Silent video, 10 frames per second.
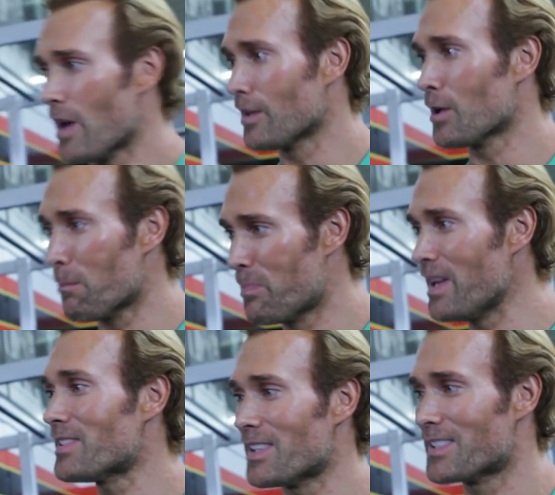had a little
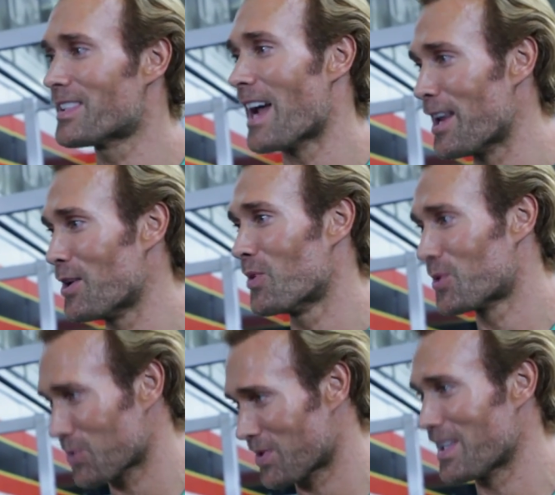beast inside you,
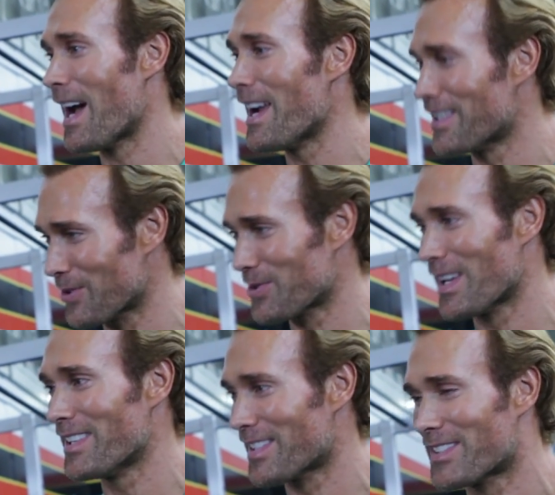which was nice. It was
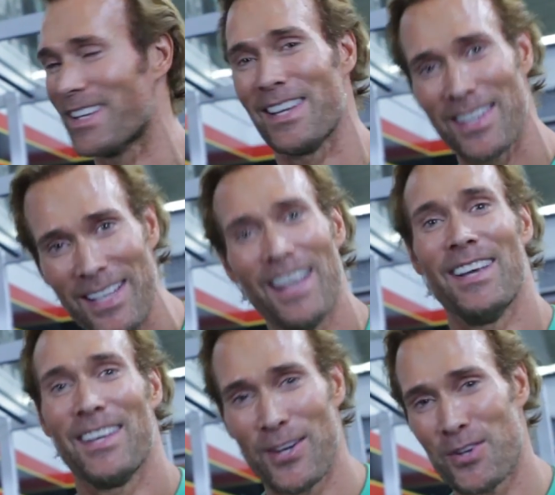nice to see,
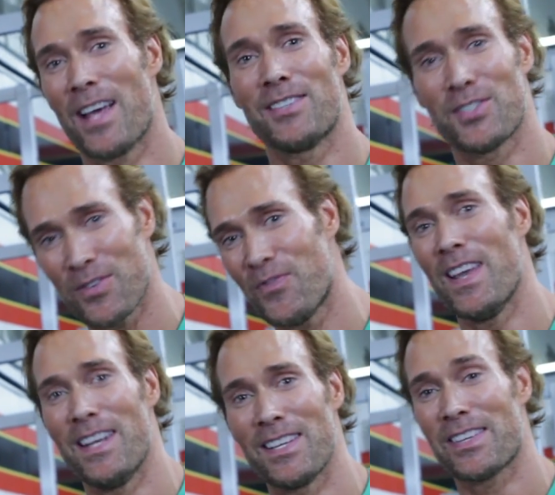you know, not just a
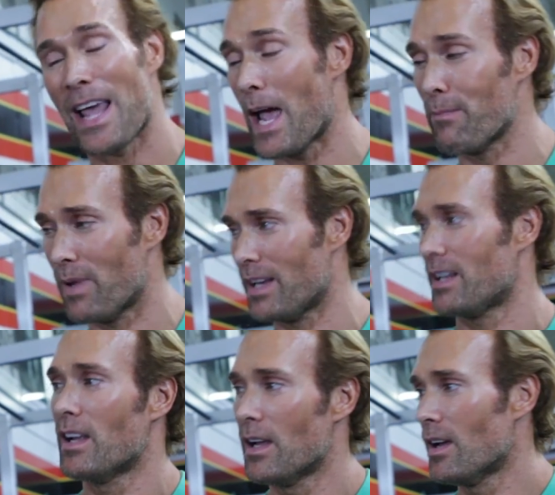fitness guy, but
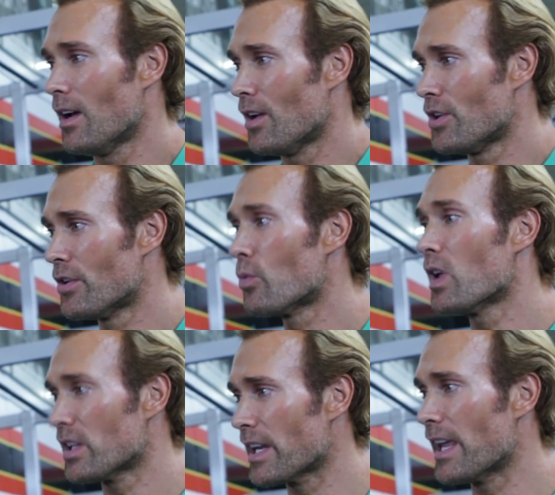you're
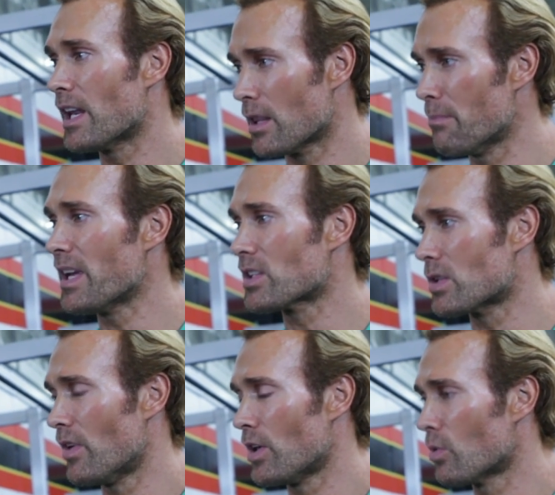willing to get in the mix
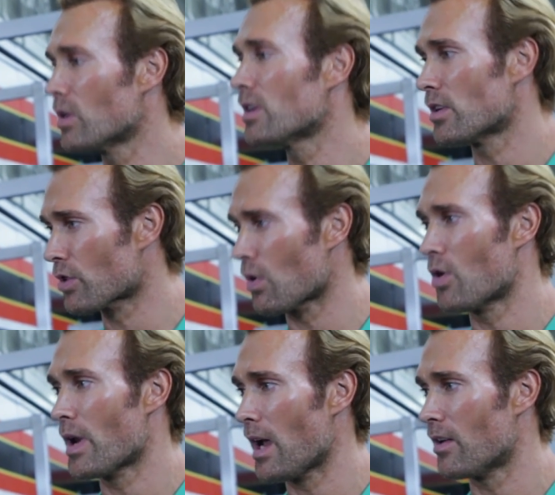of it. You're willing to
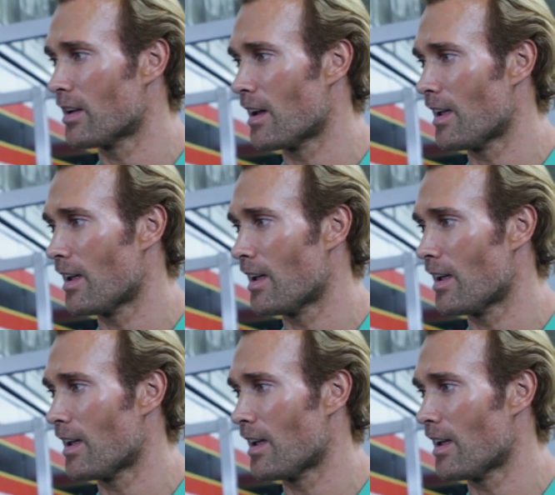throw down, and